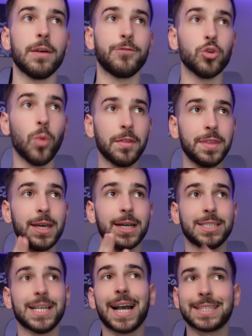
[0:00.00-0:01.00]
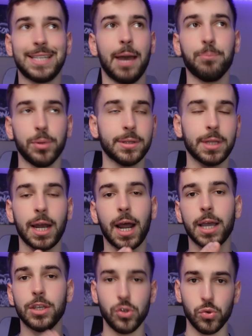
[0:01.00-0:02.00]
If you want the exact template that
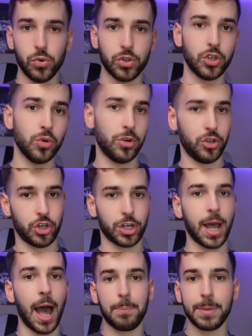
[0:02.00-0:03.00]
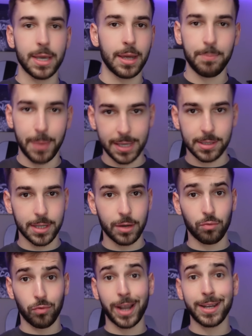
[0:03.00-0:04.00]
I use, so you can just copy and paste
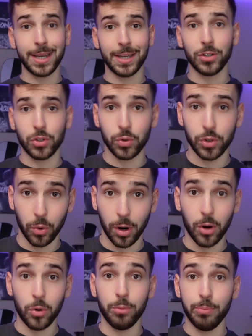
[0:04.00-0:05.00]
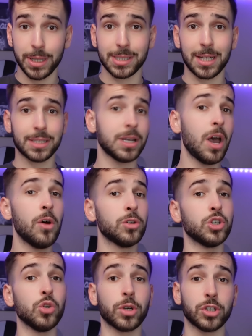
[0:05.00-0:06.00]
it right into your own business
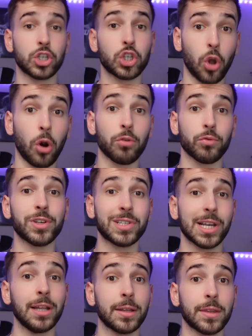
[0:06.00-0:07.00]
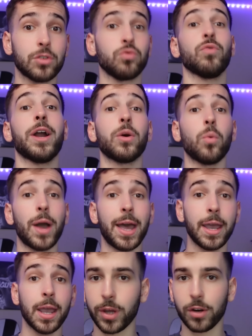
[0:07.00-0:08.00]
so you can start reselling this right
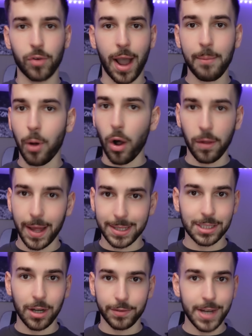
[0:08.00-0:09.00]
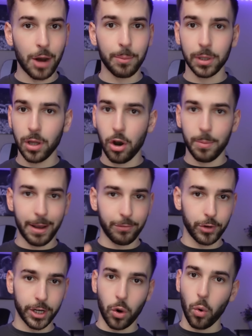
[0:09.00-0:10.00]
away. You can grab all that stuff down below, my
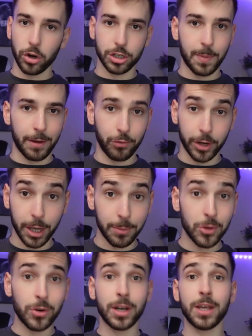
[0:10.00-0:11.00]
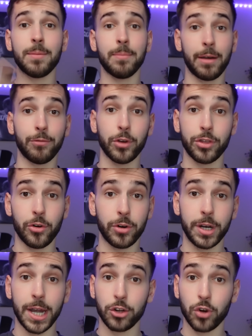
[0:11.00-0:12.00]
free course, my free community, and my free
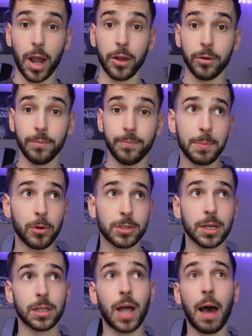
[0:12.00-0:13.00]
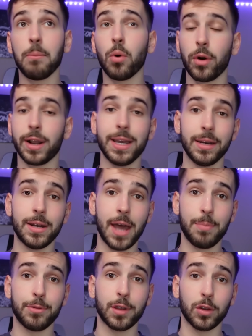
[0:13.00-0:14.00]
thirty day trial. I'll be posting a lot more
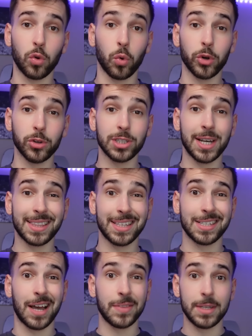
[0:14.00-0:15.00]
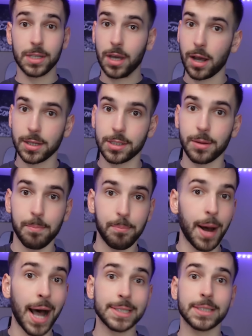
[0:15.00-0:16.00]
in-depth tutorials like this on these custom
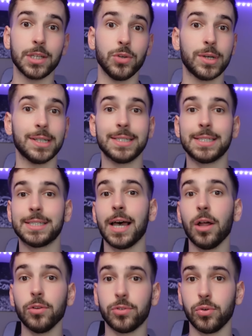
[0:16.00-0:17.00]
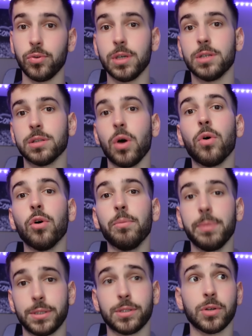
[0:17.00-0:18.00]
bots that you can sell to these local
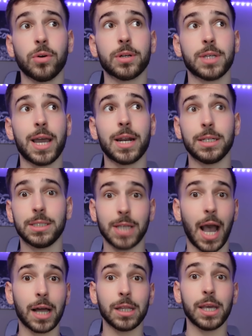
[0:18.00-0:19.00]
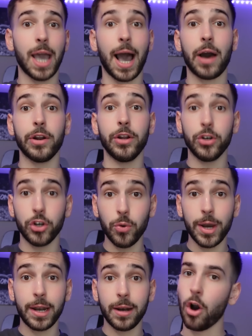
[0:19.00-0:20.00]
business owners and exactly how to
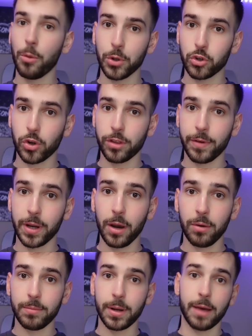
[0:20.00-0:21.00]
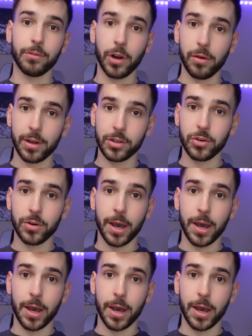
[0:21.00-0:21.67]
do it. Hope you enjoyed the video and have a great rest of your day.